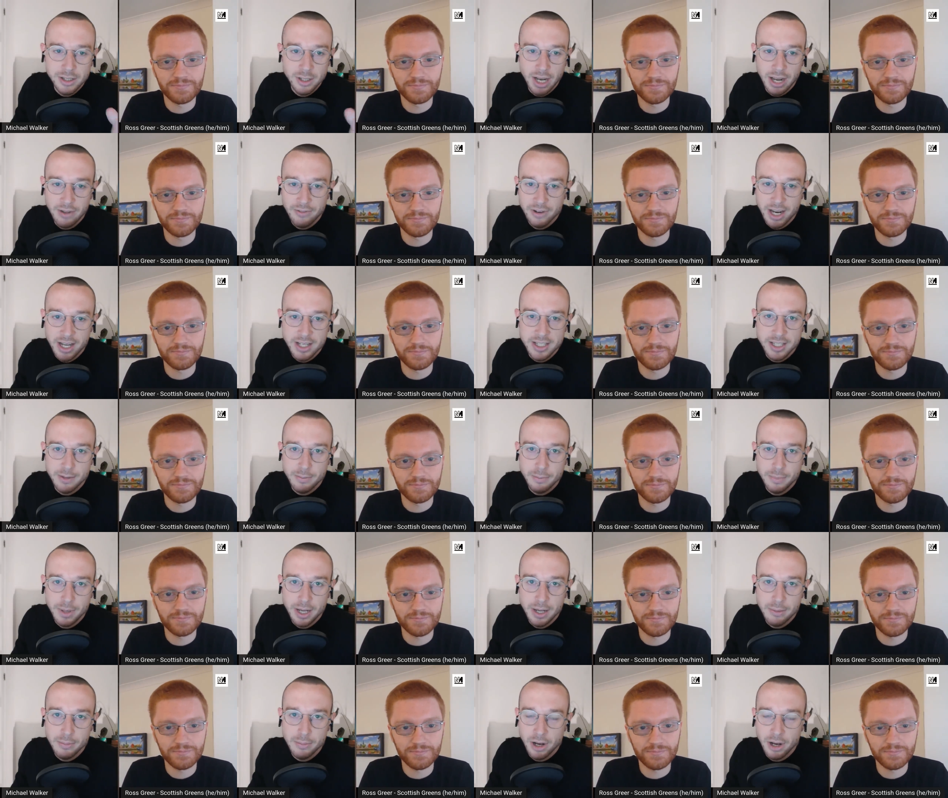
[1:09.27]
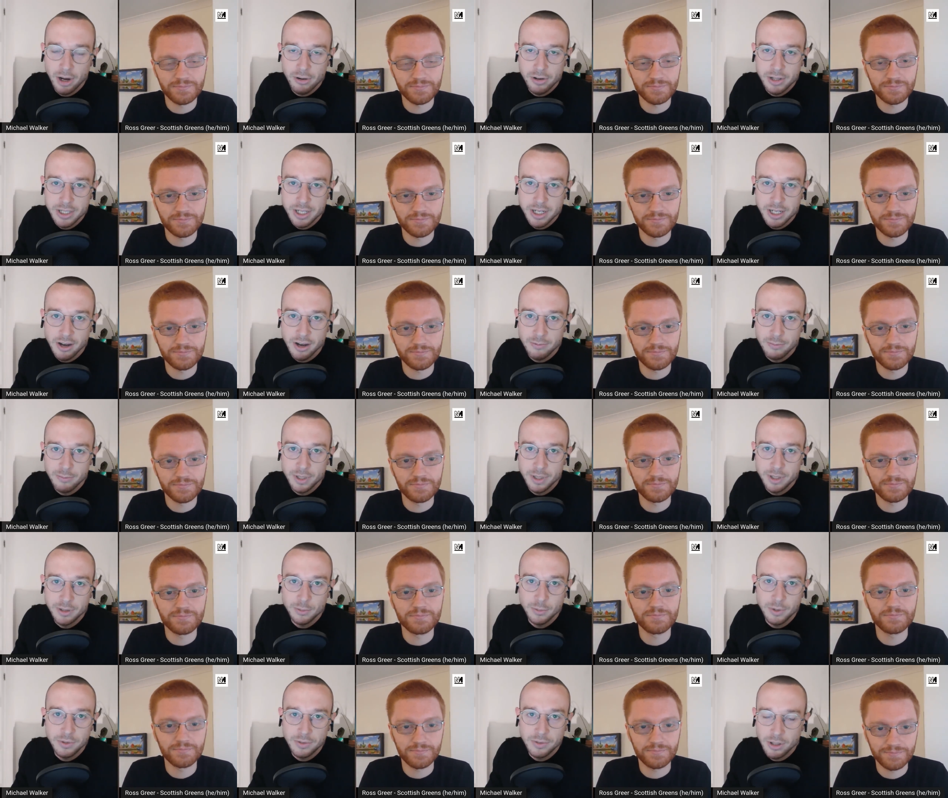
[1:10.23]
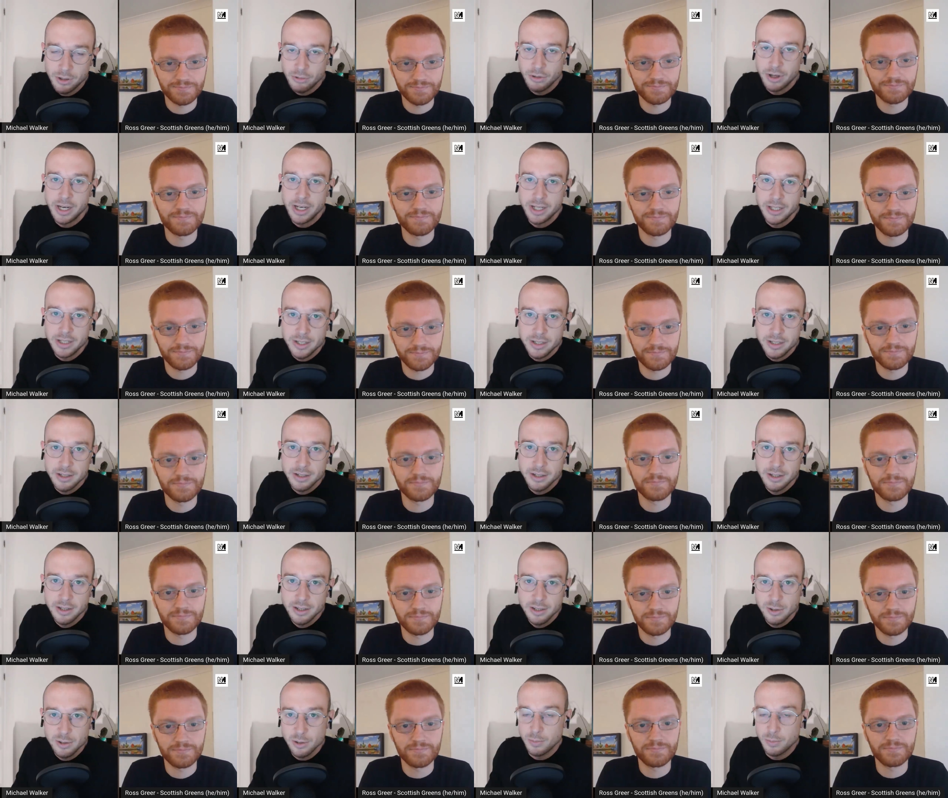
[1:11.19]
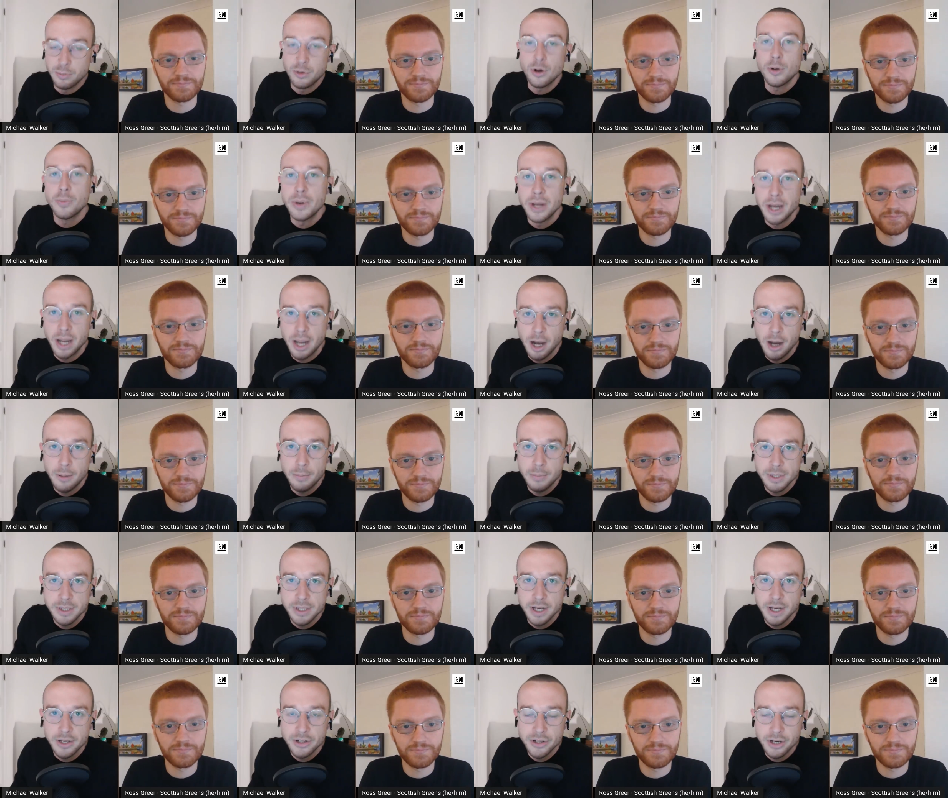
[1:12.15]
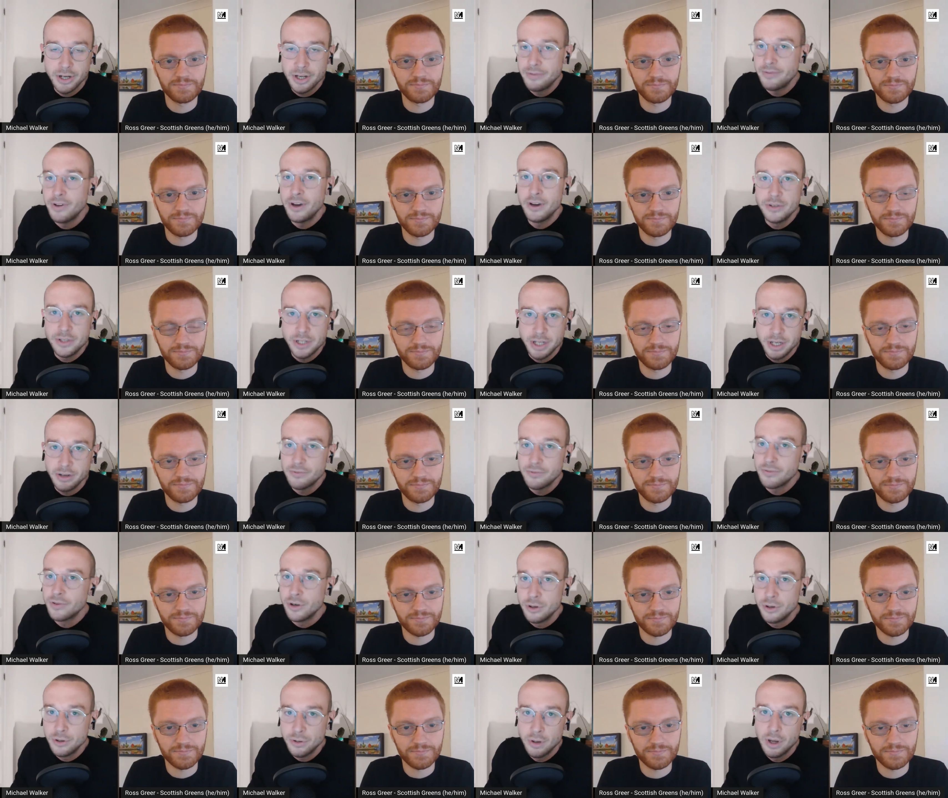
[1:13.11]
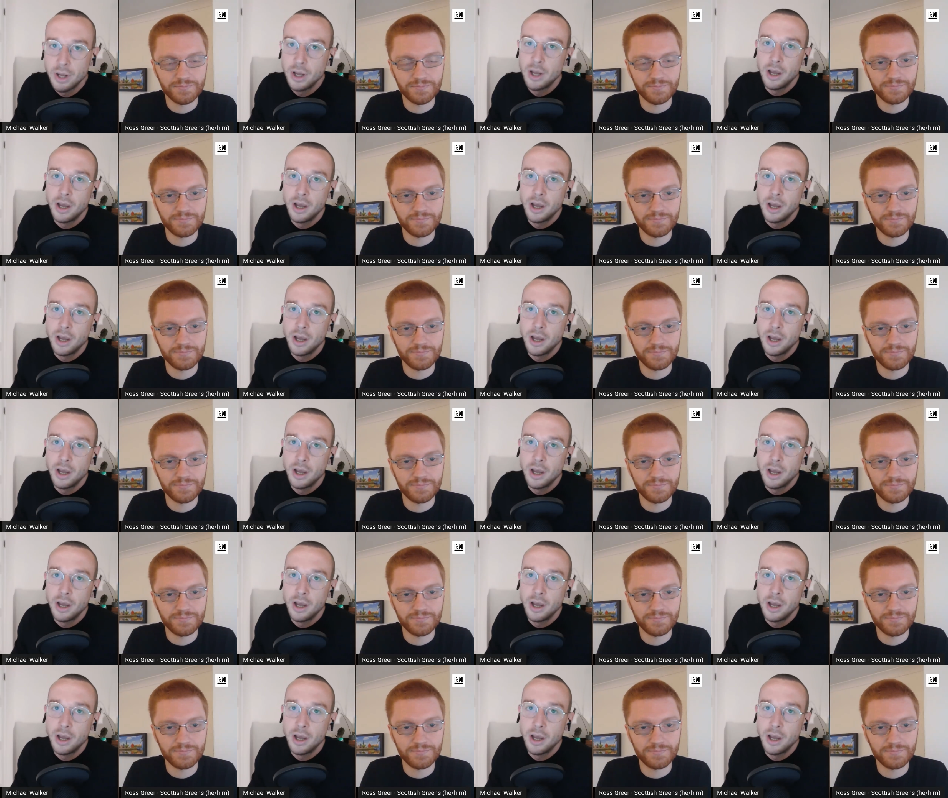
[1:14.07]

Speaker 1: You'll have an SNP minority government with the Greens sort of propping it up essentially, voting through